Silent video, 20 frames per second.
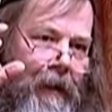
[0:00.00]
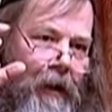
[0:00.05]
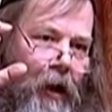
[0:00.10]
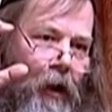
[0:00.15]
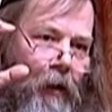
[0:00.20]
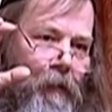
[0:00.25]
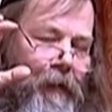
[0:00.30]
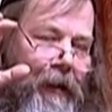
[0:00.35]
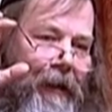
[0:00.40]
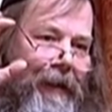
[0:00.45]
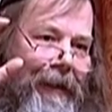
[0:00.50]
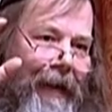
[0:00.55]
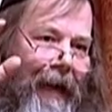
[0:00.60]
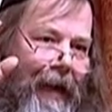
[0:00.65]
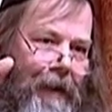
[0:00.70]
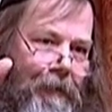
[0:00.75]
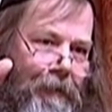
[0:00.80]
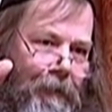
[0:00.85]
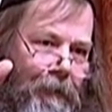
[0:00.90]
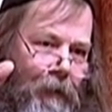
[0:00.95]
of the
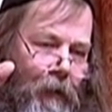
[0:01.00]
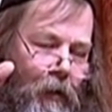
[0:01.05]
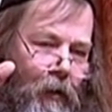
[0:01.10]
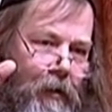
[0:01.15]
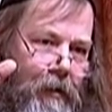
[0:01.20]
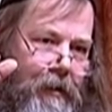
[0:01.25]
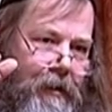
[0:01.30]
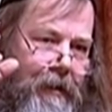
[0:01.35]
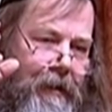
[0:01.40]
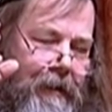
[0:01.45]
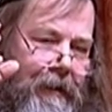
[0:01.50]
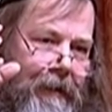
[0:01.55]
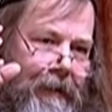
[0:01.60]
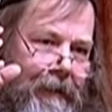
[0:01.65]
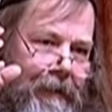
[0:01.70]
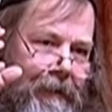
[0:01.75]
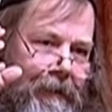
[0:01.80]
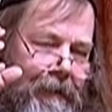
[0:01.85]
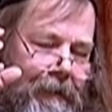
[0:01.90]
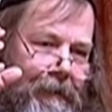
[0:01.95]
life force,
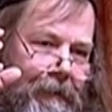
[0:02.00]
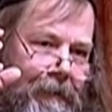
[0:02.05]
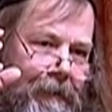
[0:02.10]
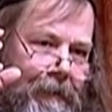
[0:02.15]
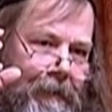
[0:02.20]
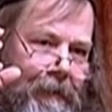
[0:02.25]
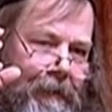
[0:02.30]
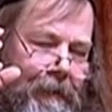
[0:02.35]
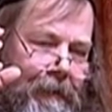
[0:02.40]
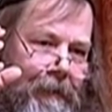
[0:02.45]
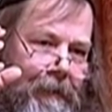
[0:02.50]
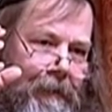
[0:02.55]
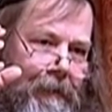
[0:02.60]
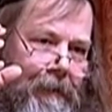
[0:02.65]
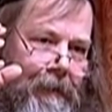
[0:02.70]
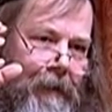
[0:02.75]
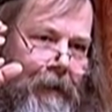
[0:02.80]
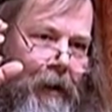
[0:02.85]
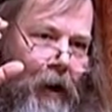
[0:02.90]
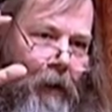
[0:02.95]

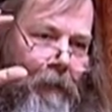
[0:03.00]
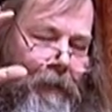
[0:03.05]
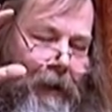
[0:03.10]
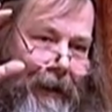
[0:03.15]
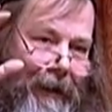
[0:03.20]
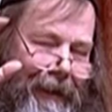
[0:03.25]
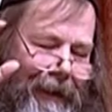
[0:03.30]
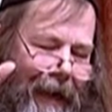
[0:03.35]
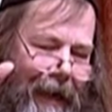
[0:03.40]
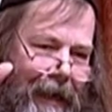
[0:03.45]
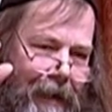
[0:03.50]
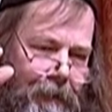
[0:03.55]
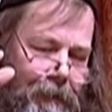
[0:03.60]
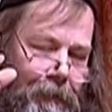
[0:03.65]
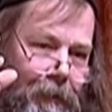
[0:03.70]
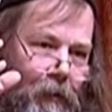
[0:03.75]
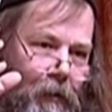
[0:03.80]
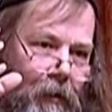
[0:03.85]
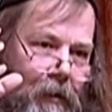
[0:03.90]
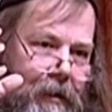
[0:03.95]
of the light
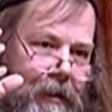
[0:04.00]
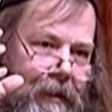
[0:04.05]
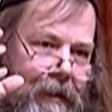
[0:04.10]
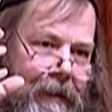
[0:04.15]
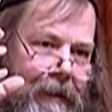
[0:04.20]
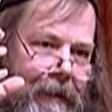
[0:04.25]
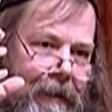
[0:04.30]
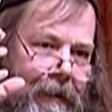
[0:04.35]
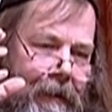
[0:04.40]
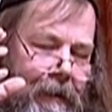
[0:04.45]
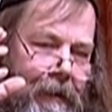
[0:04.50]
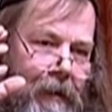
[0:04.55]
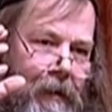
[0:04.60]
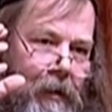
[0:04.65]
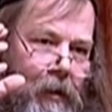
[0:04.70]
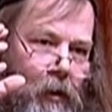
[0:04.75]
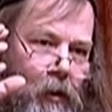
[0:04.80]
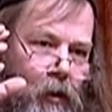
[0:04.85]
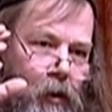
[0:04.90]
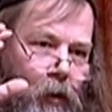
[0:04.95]
force.
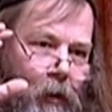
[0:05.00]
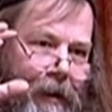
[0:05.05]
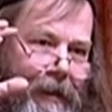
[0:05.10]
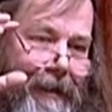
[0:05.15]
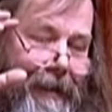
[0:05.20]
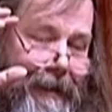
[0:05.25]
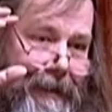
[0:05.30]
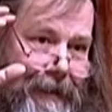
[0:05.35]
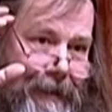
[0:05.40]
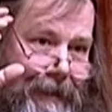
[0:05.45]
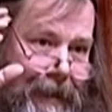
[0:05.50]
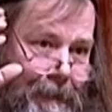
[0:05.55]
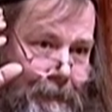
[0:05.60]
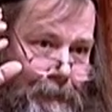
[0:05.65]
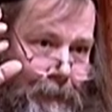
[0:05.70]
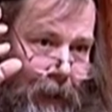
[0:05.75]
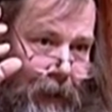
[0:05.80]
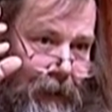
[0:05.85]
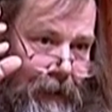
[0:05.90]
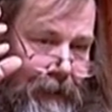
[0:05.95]
So it's a
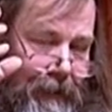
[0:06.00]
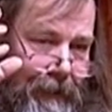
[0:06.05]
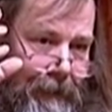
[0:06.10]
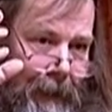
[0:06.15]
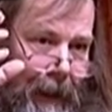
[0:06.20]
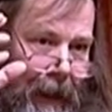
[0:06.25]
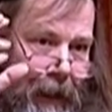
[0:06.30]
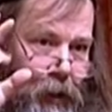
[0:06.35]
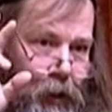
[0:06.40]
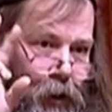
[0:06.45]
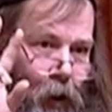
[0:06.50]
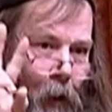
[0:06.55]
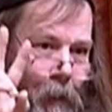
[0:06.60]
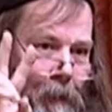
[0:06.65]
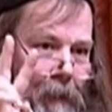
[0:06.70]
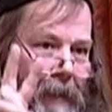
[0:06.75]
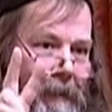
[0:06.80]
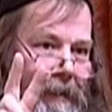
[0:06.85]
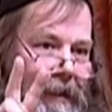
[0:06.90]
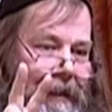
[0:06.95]
symbol. Don't
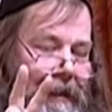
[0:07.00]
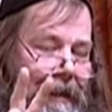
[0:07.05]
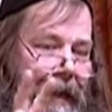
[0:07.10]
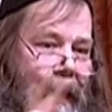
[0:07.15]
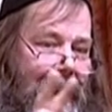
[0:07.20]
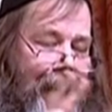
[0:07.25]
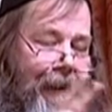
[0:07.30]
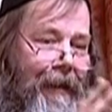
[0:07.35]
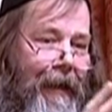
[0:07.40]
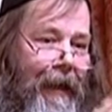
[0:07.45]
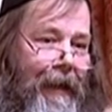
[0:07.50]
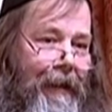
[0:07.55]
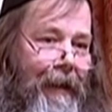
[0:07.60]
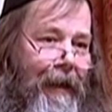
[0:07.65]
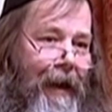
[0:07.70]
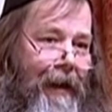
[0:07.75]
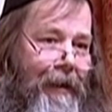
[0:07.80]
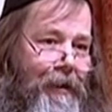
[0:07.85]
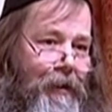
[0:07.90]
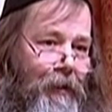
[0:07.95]
be mistaken like the
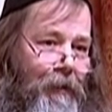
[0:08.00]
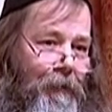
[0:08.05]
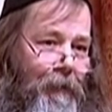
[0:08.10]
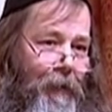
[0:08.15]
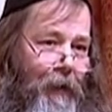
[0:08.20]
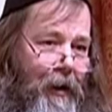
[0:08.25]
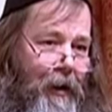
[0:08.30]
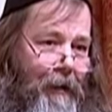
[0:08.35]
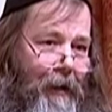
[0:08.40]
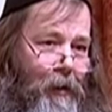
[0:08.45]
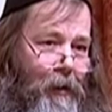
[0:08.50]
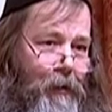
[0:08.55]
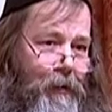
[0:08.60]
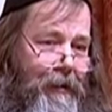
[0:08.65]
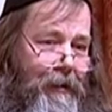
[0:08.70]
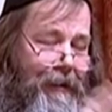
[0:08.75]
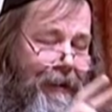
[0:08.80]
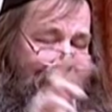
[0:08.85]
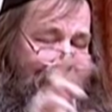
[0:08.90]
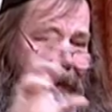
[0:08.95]
ancient
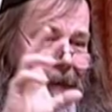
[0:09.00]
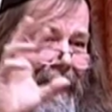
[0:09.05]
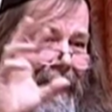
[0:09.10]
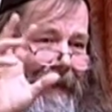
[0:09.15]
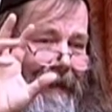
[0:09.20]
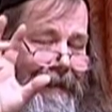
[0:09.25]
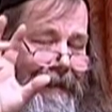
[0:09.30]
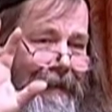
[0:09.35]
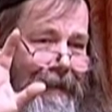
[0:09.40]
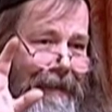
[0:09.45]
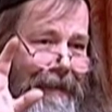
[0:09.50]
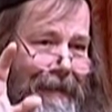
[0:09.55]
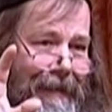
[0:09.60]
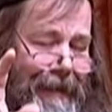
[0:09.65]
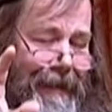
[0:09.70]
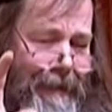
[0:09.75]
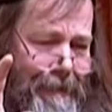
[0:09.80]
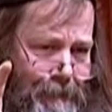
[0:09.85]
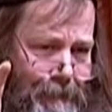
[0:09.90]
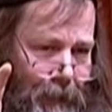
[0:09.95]
pharaohs. It's a
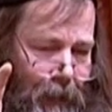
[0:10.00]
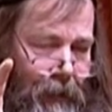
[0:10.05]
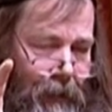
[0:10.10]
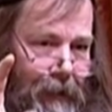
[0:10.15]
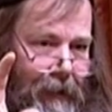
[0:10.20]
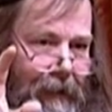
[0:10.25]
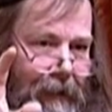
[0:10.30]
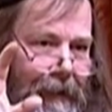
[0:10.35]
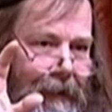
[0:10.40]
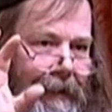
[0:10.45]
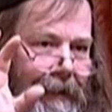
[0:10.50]
symbol